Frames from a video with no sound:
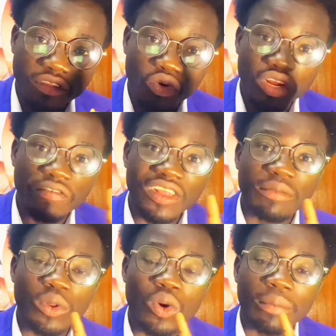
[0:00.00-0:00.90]
they will definitely
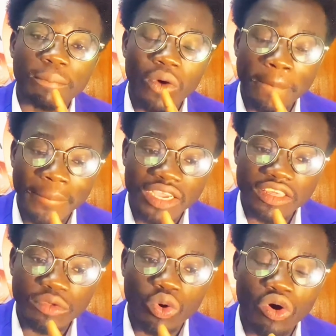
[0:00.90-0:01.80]
play one match,
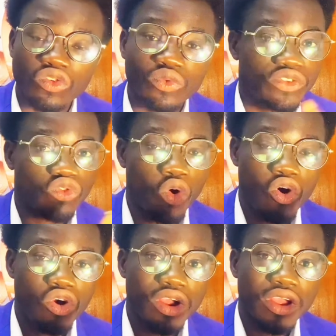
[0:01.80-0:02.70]
because if you
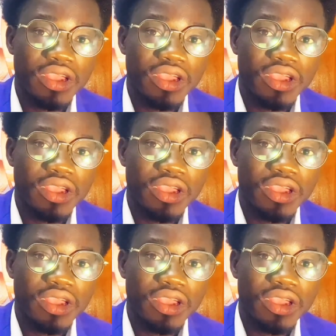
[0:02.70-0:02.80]
score,